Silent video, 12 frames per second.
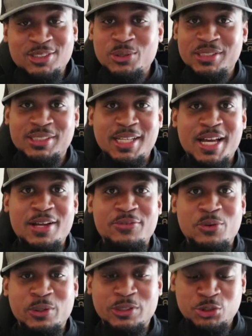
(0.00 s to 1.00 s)
sort of
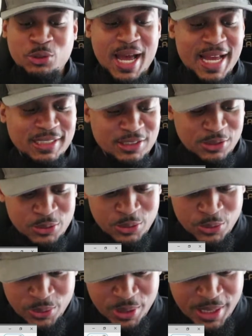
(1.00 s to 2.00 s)
stuff, or try
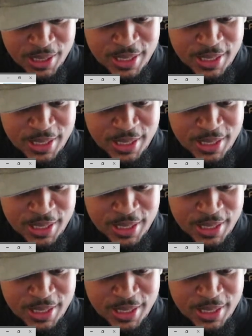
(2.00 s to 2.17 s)
to